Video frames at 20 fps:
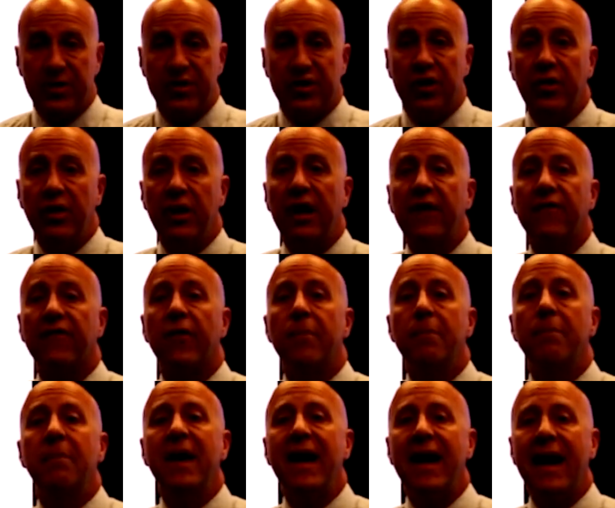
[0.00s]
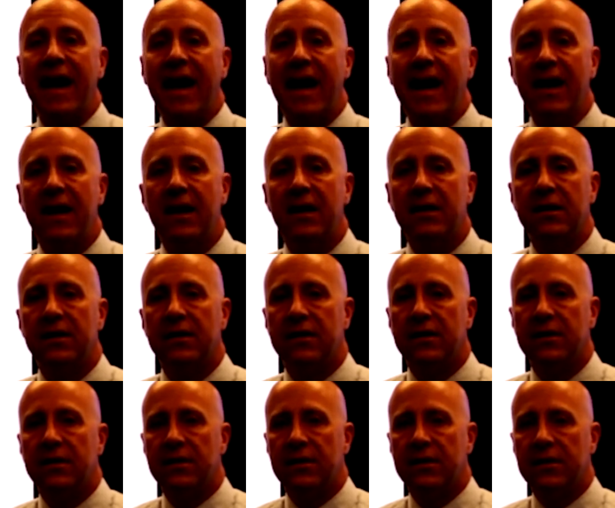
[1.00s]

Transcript: the opportunity for me